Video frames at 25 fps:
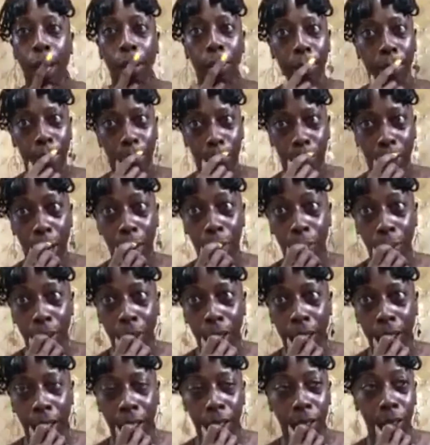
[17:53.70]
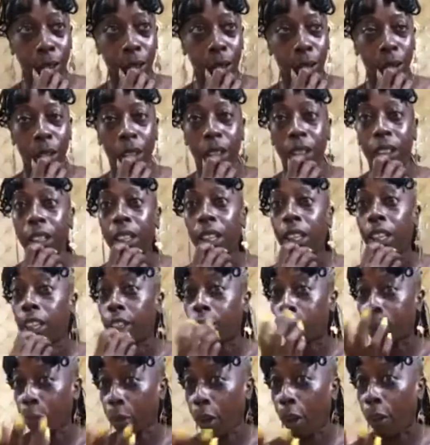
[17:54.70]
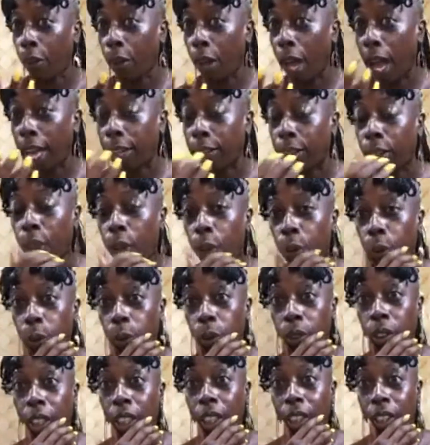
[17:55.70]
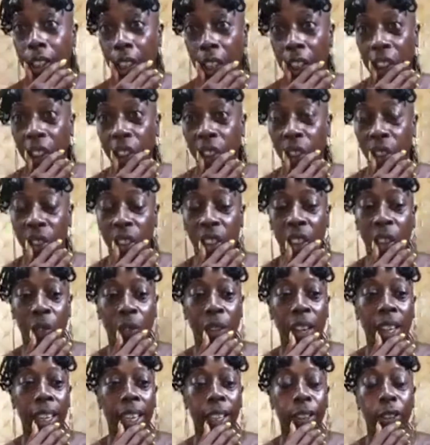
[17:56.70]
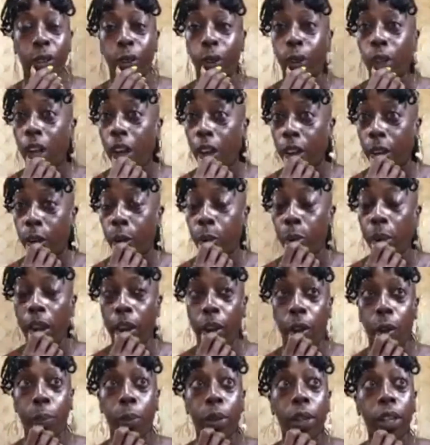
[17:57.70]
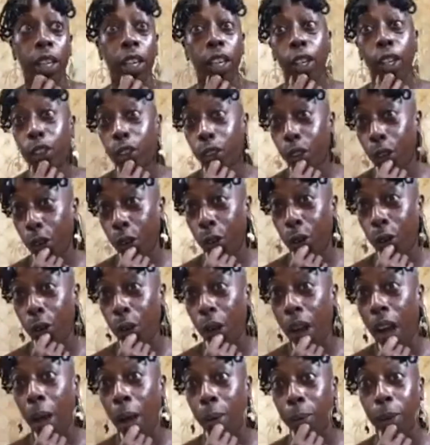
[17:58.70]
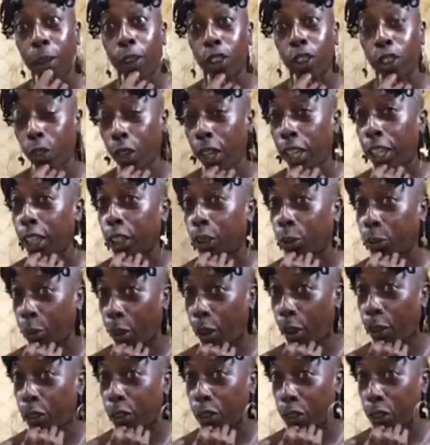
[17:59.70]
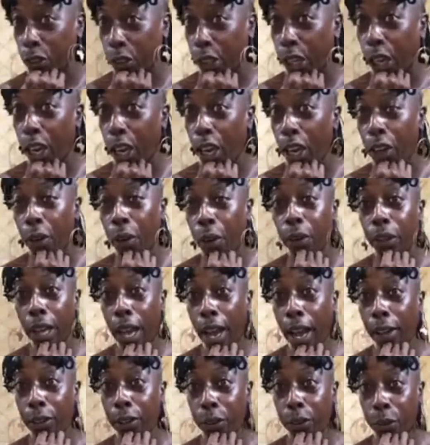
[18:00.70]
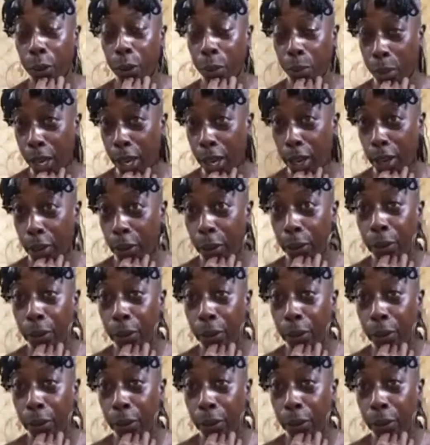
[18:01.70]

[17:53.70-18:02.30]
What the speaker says: what I'm really going to do is, his brother I know needs a little, financial help. So I'm going to train his brother today on how to do the mail